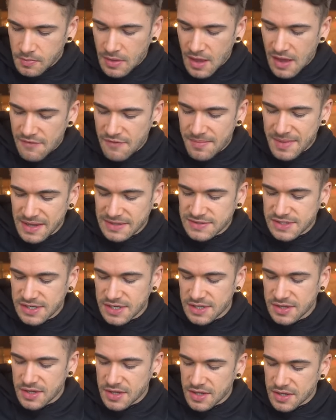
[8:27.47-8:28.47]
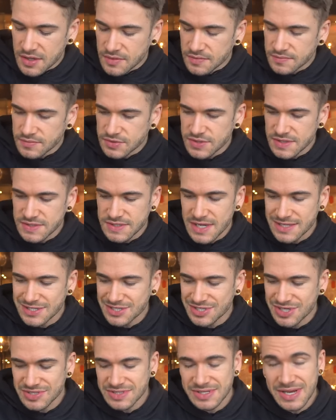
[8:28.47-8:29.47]
If I mix it in the soy sauce,
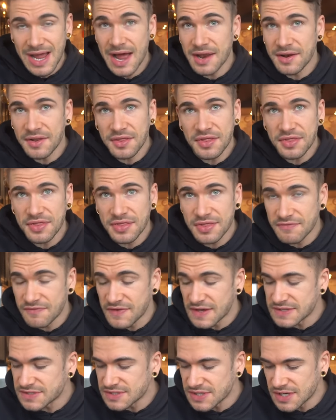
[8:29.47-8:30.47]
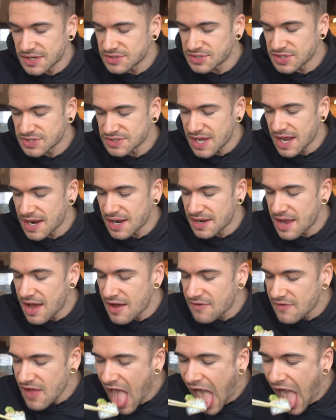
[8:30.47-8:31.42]
it's just not this, you know, it's just not enough.